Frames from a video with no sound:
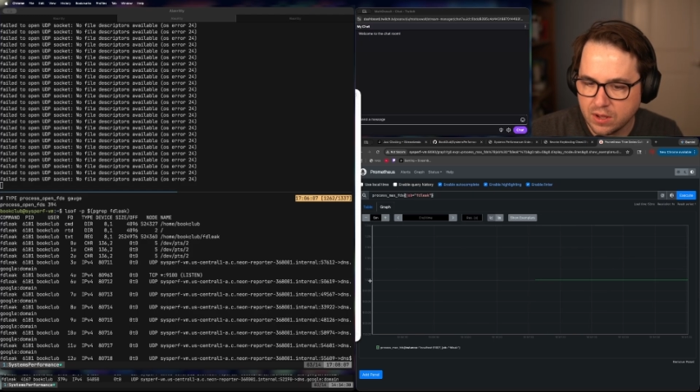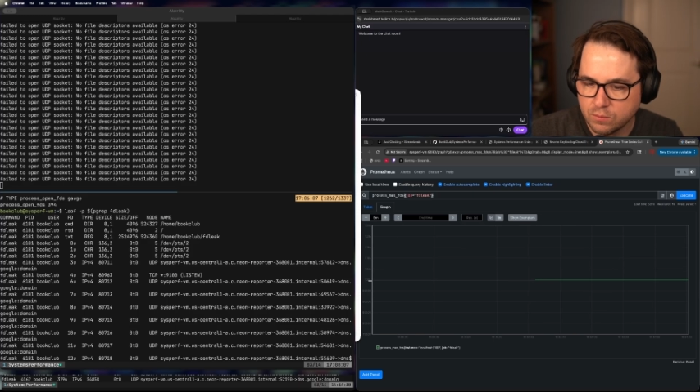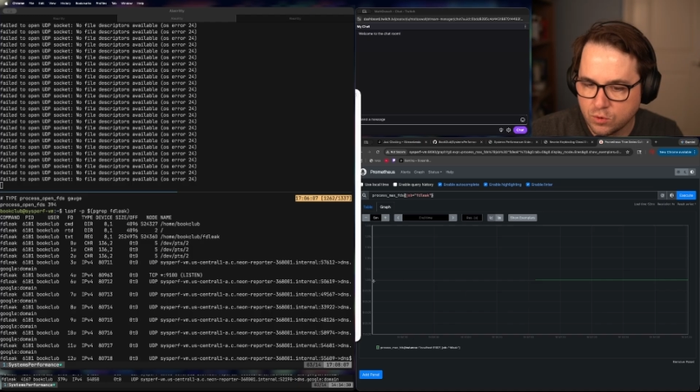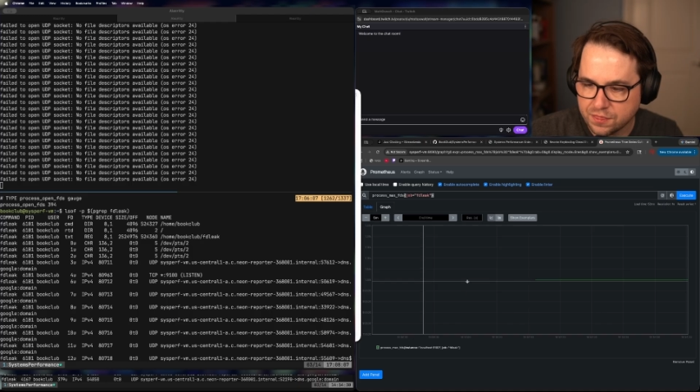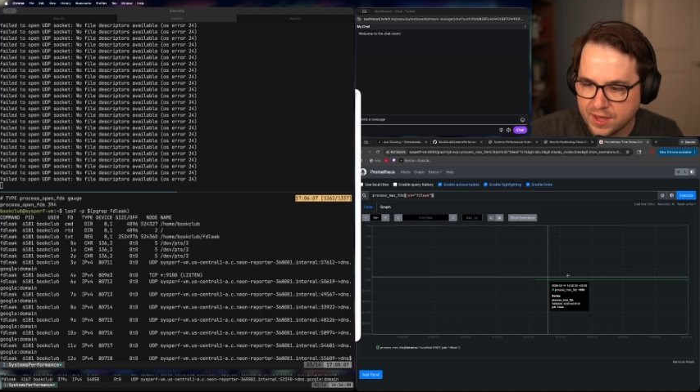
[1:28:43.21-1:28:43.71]

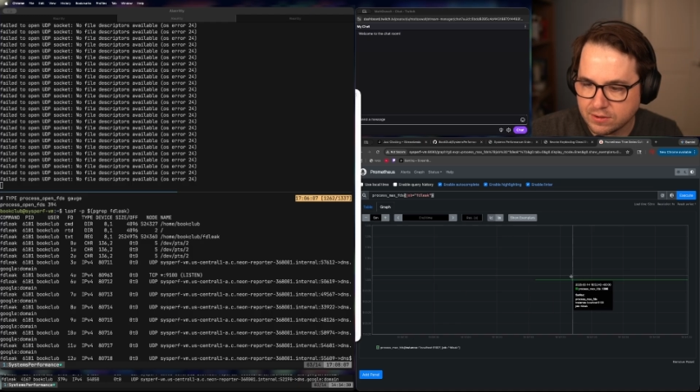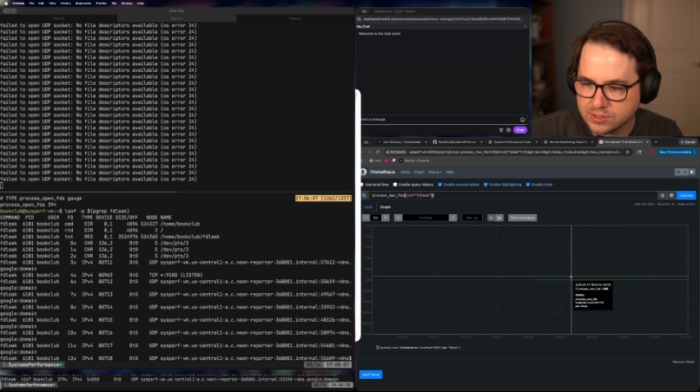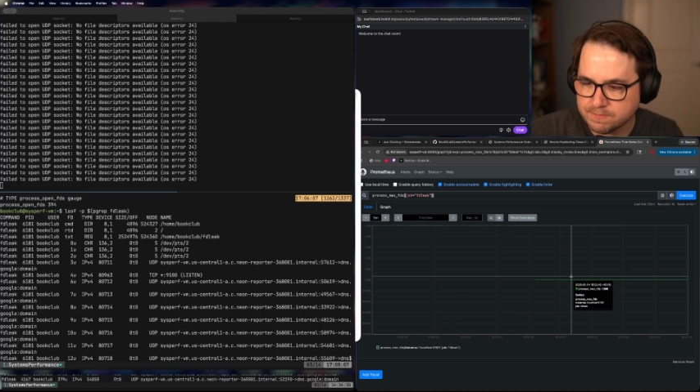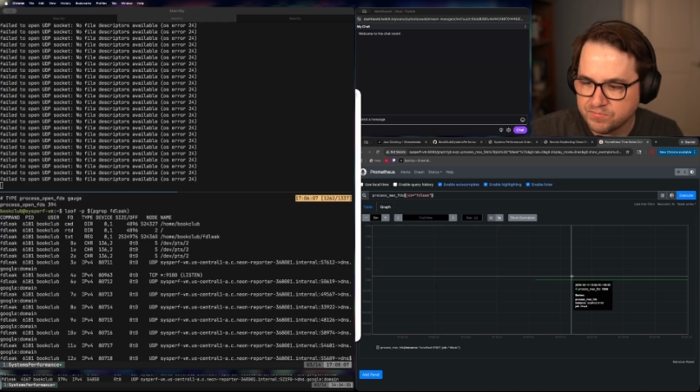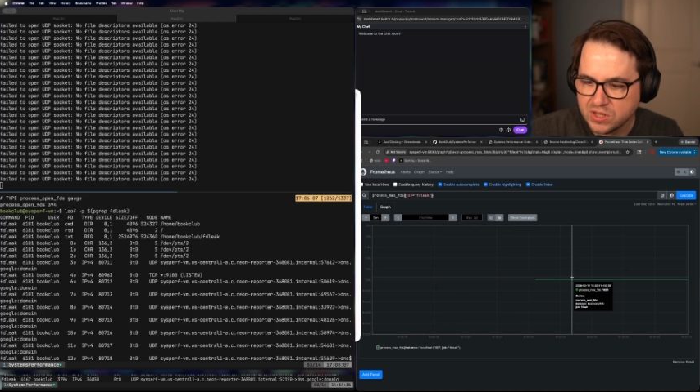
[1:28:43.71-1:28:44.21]

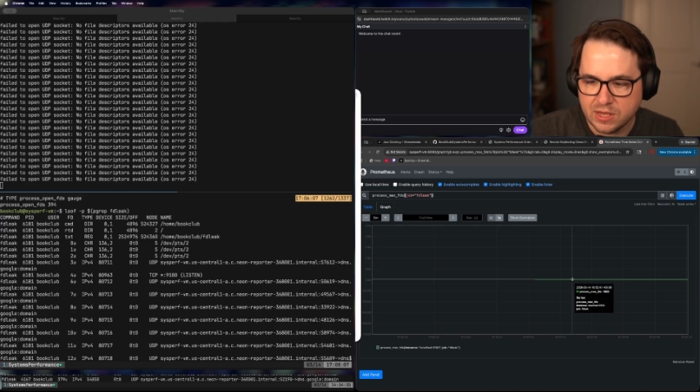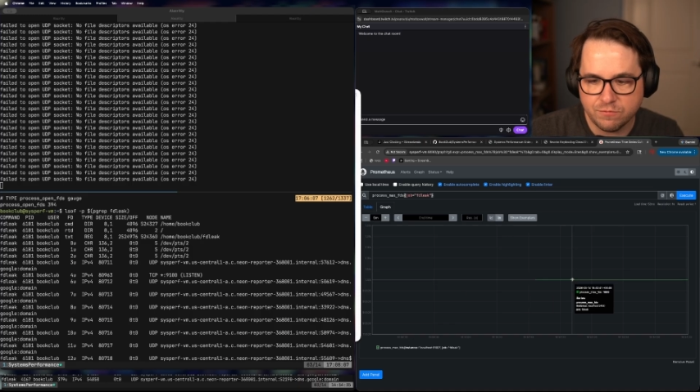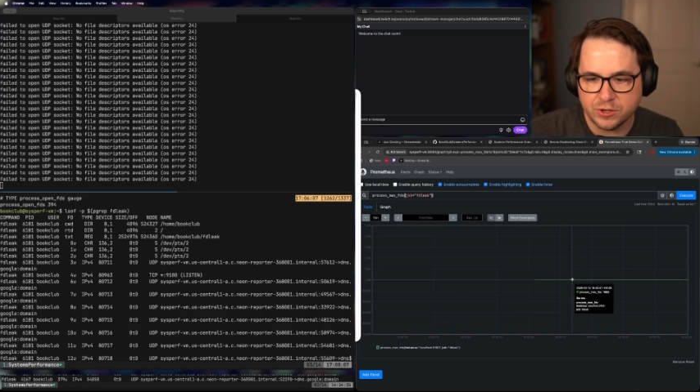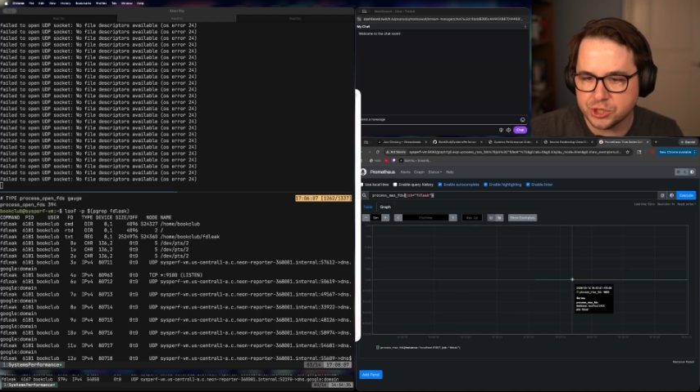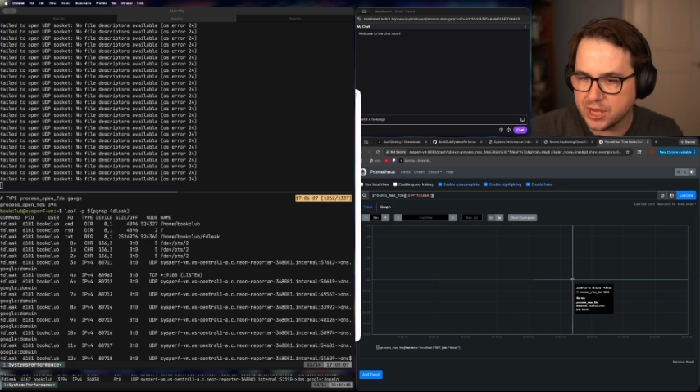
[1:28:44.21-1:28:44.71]
1,000. If
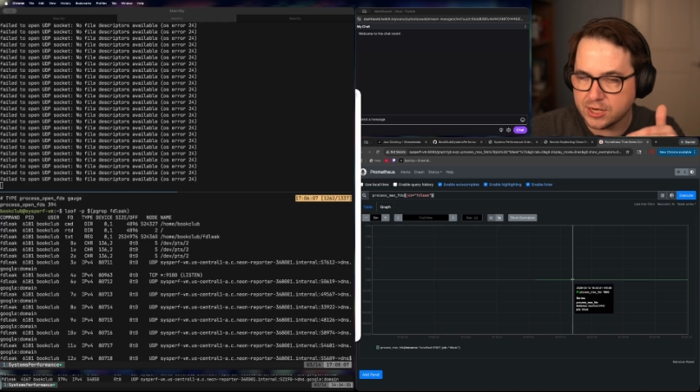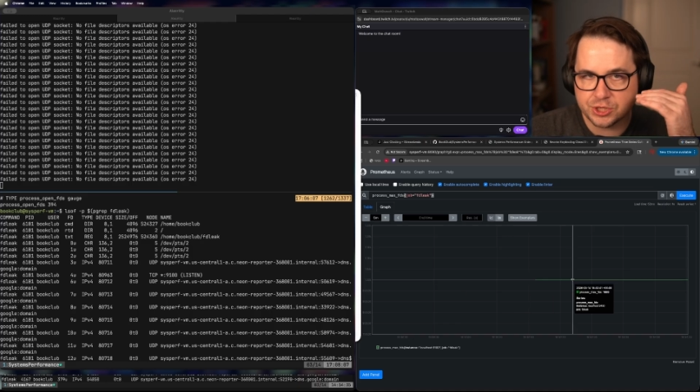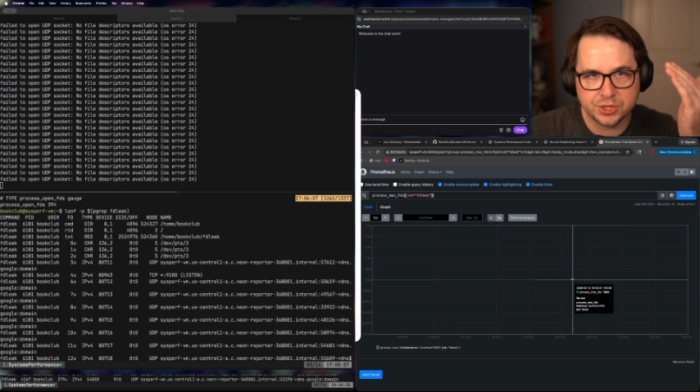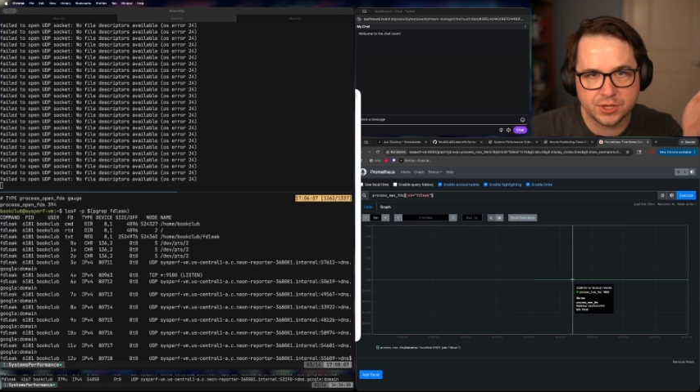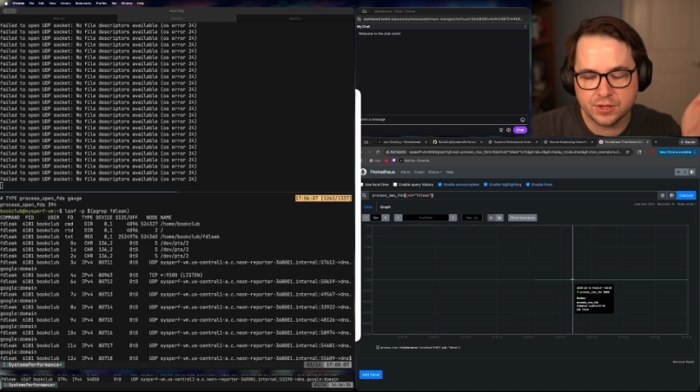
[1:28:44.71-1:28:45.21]
we
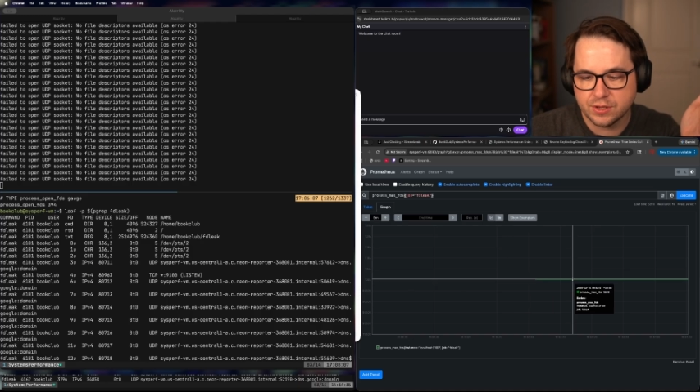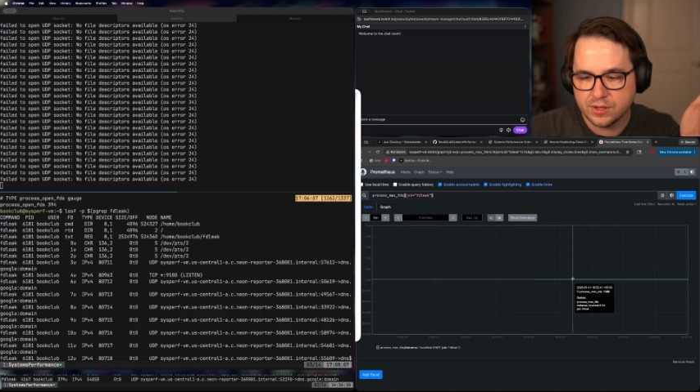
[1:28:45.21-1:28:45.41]
changed the